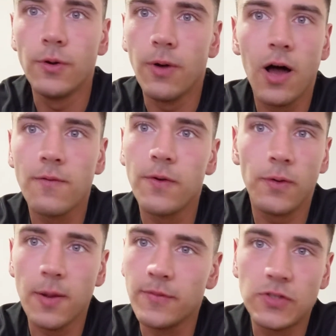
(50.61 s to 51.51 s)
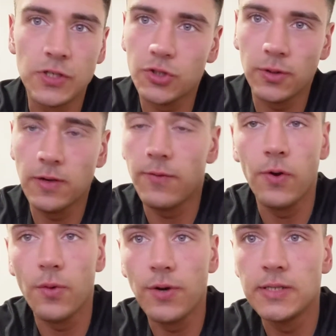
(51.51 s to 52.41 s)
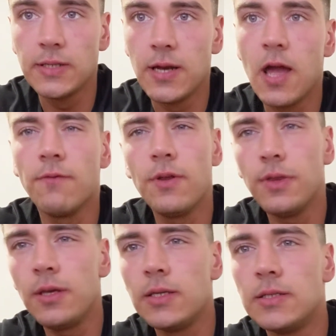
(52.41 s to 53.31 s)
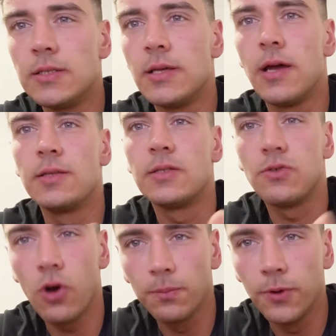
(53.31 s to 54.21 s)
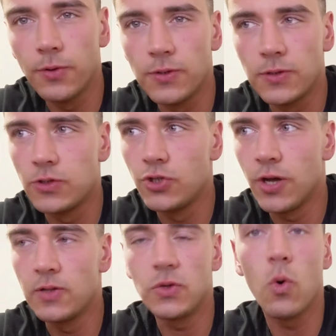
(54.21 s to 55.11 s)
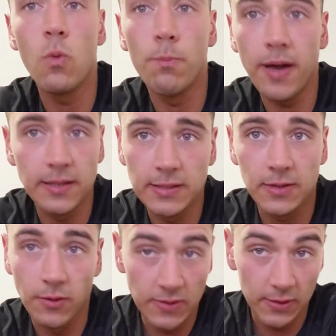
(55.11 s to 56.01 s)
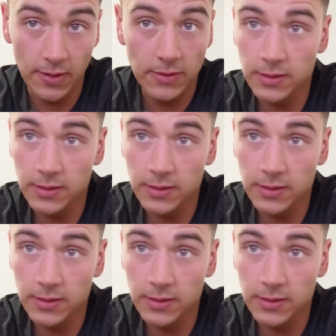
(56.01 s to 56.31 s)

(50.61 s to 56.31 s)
half a gram of citrulline for no reason. Everything is at its top dosage and it's all based on science.